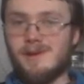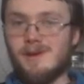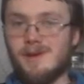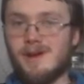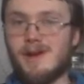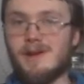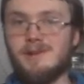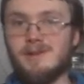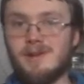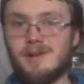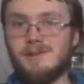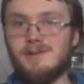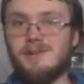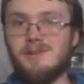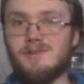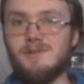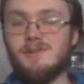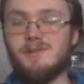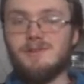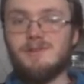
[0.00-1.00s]
I tend to
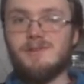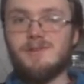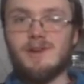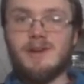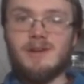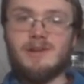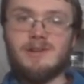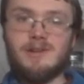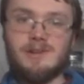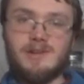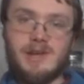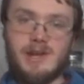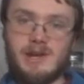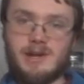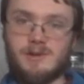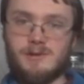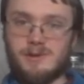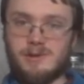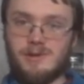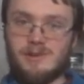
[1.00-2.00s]
use a
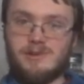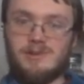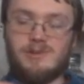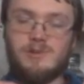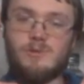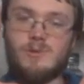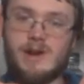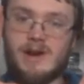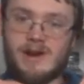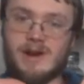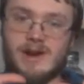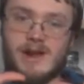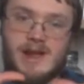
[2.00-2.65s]
container with a square